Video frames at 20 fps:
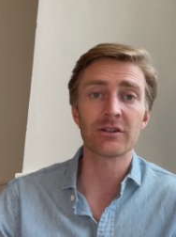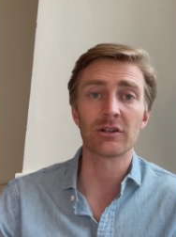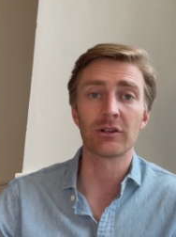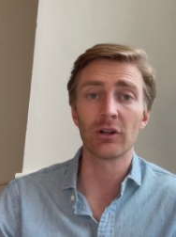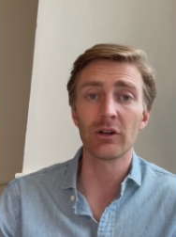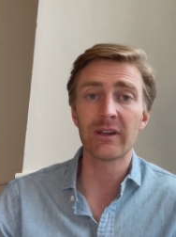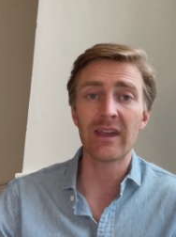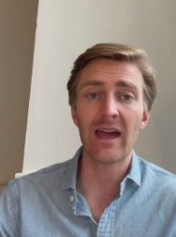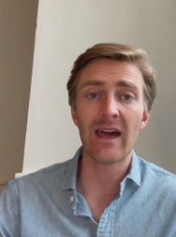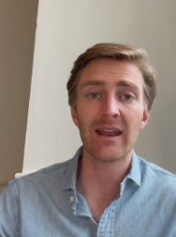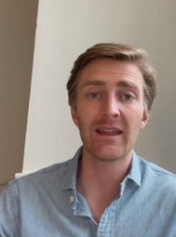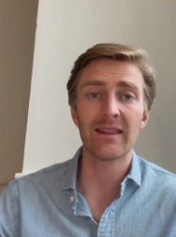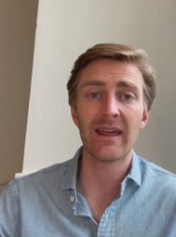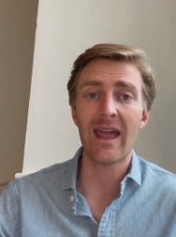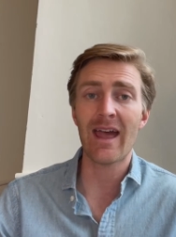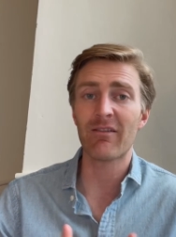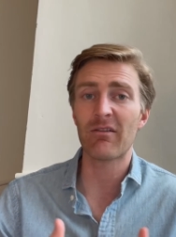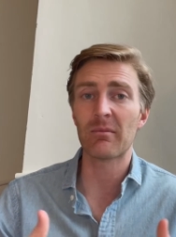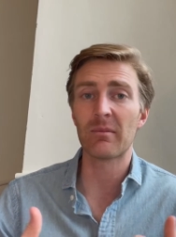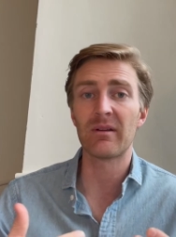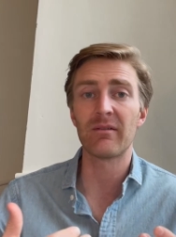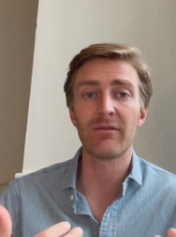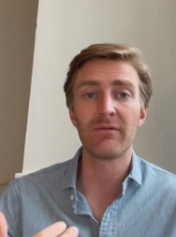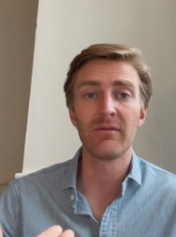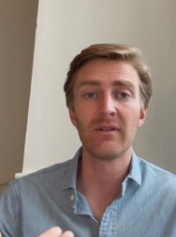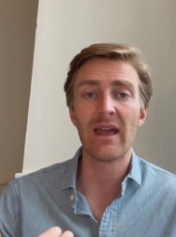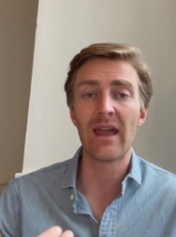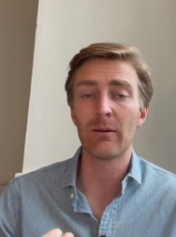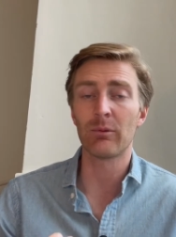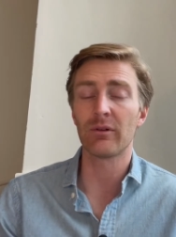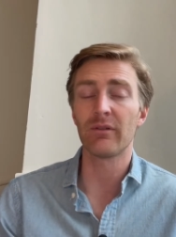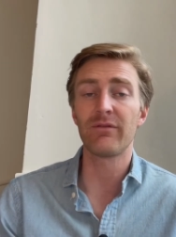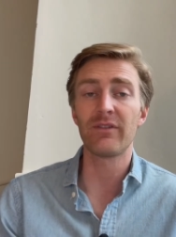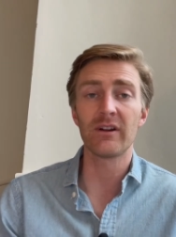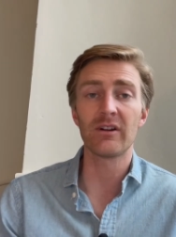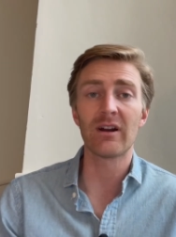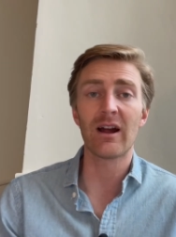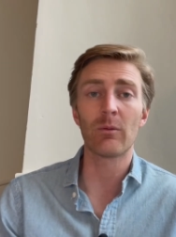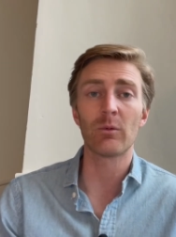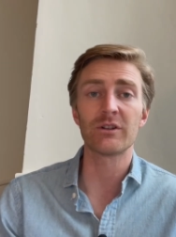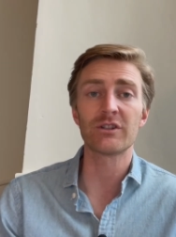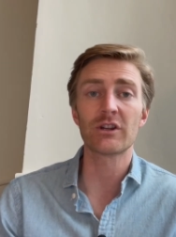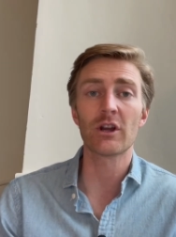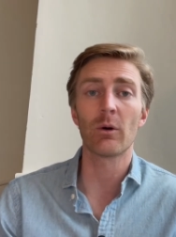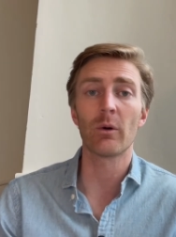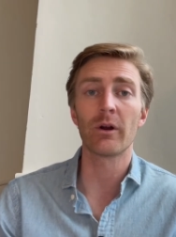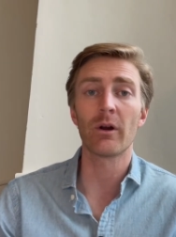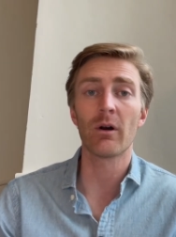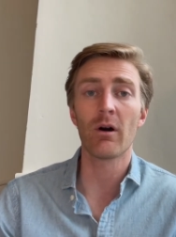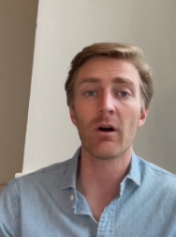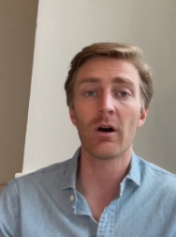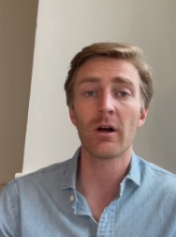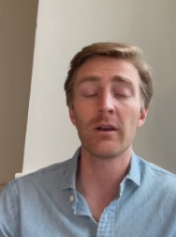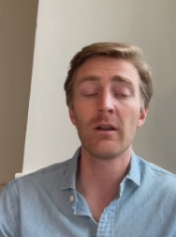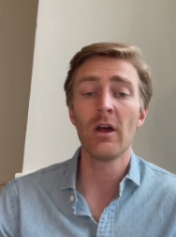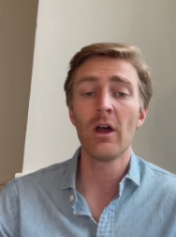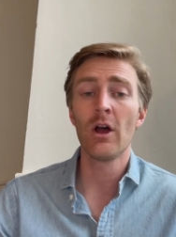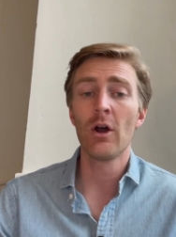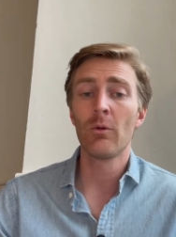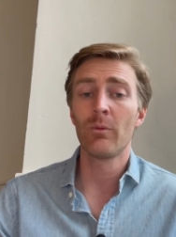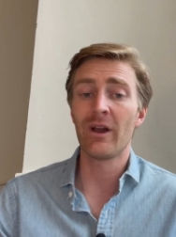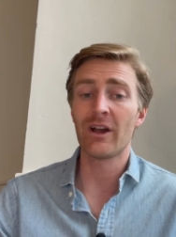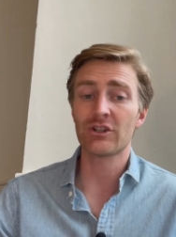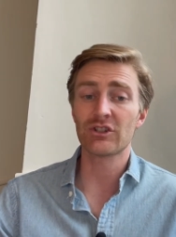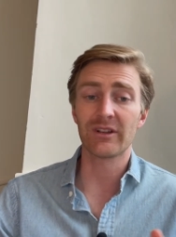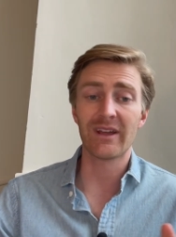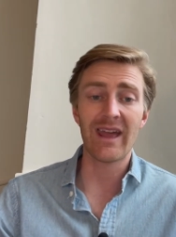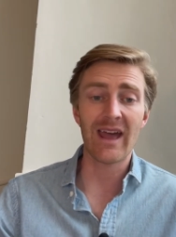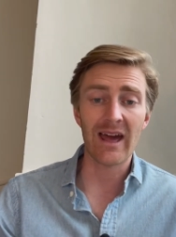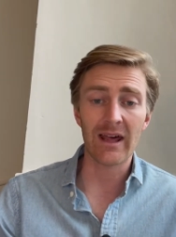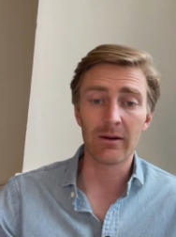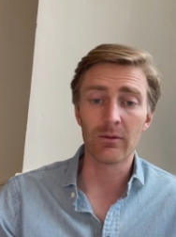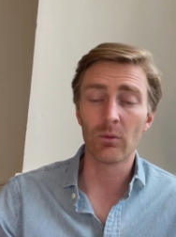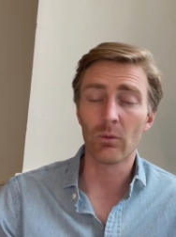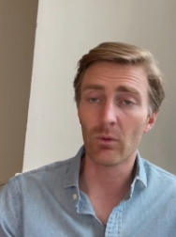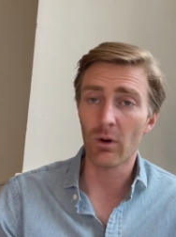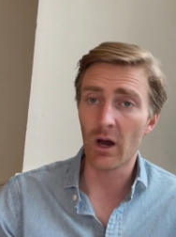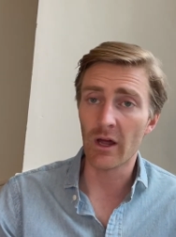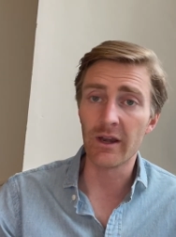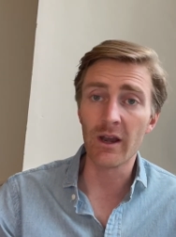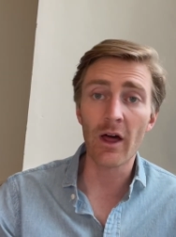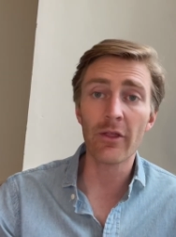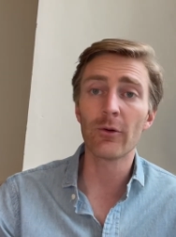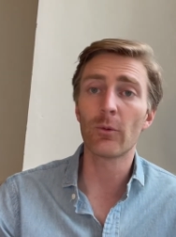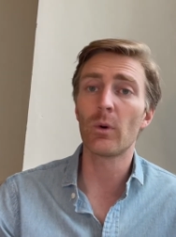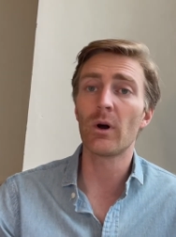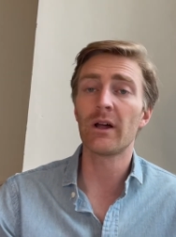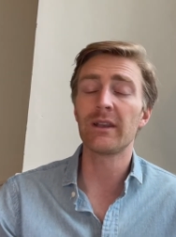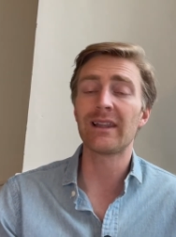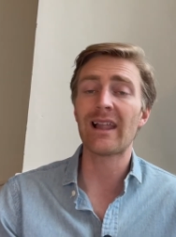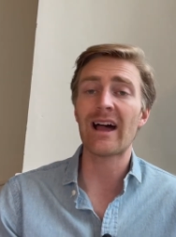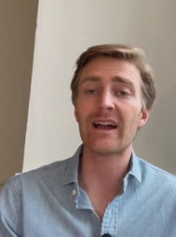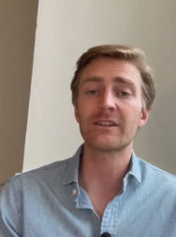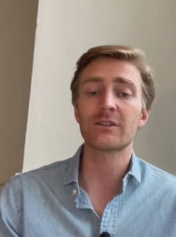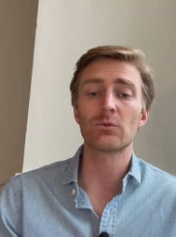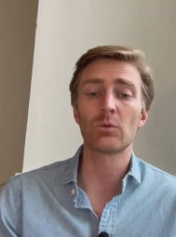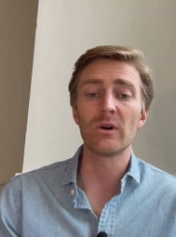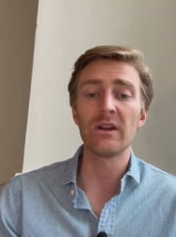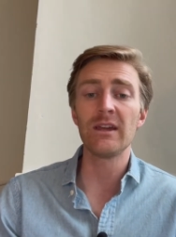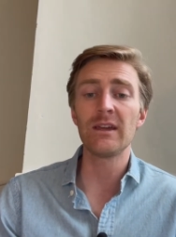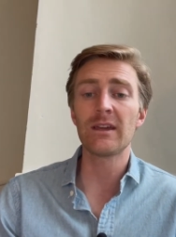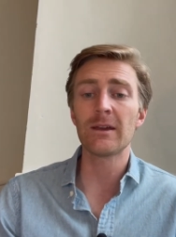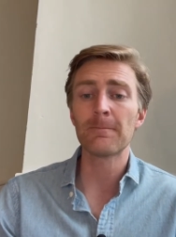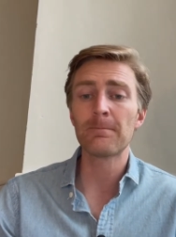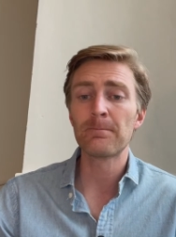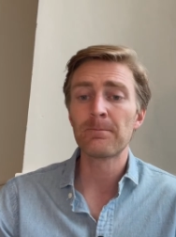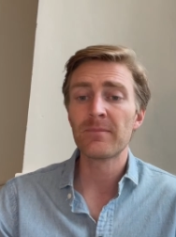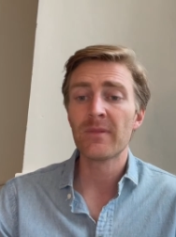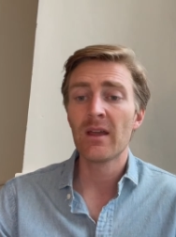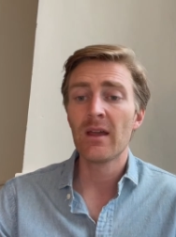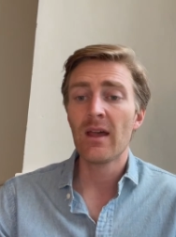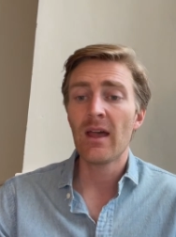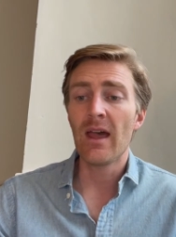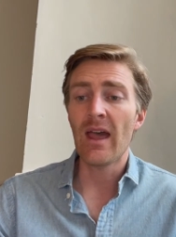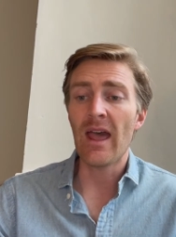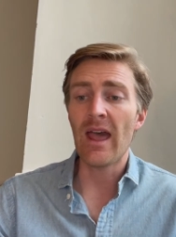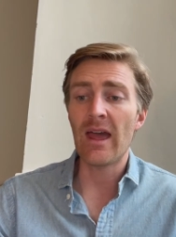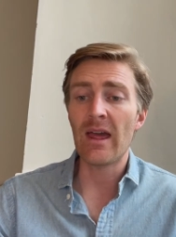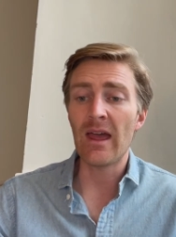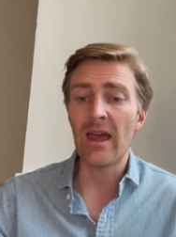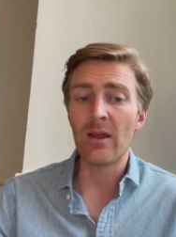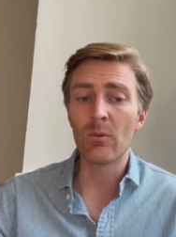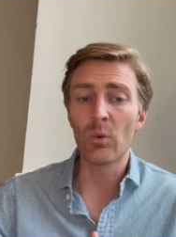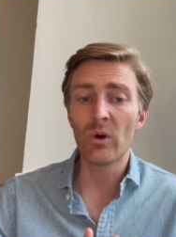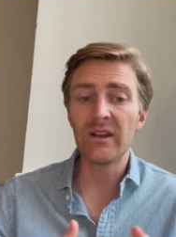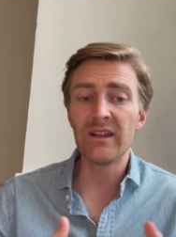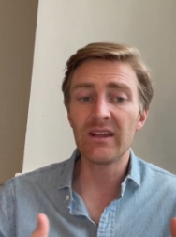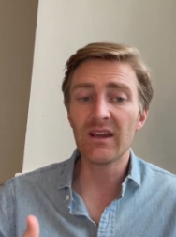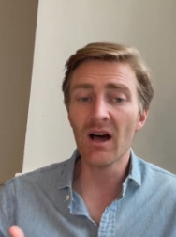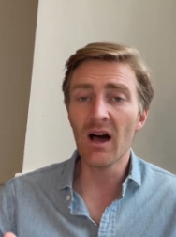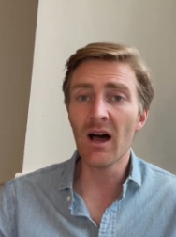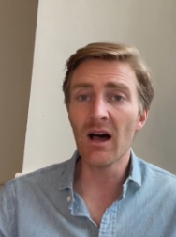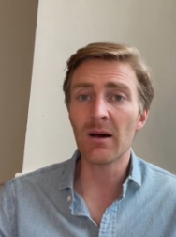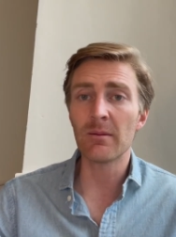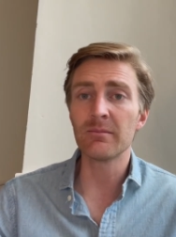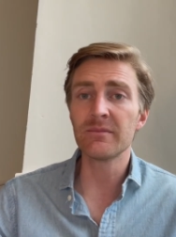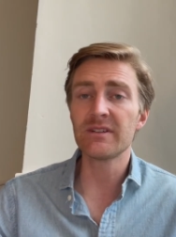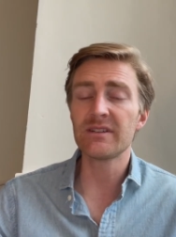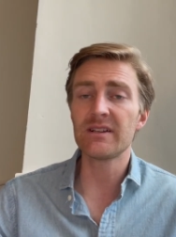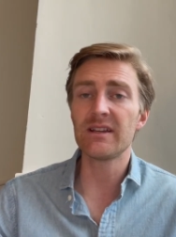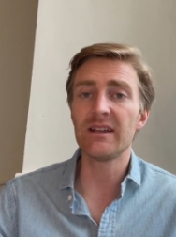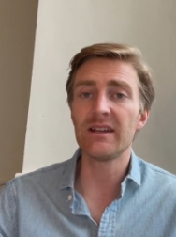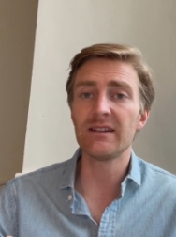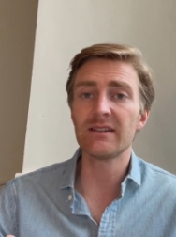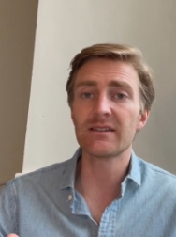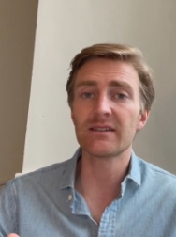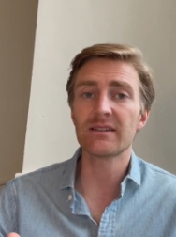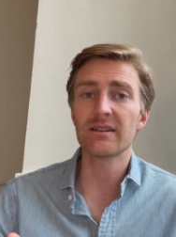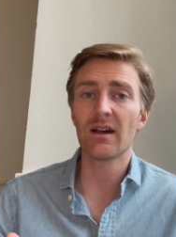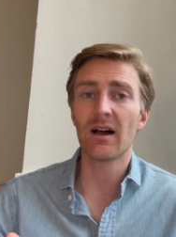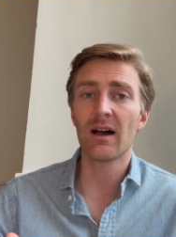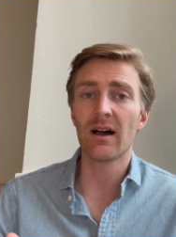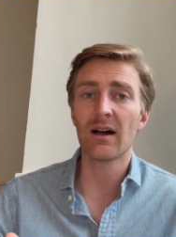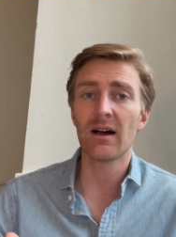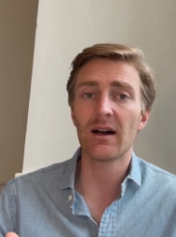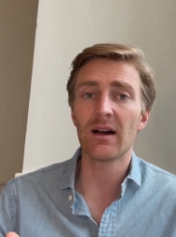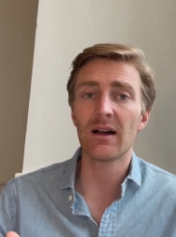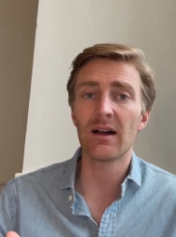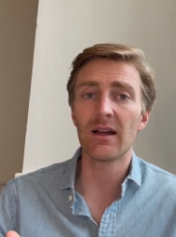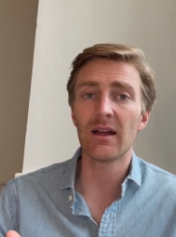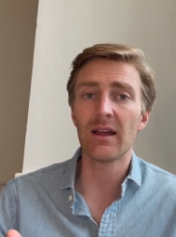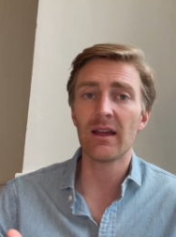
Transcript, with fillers: to look at it. They haven't been able to figure out what's going on. We actually had another one last week. And, and when he comes, he's, uh,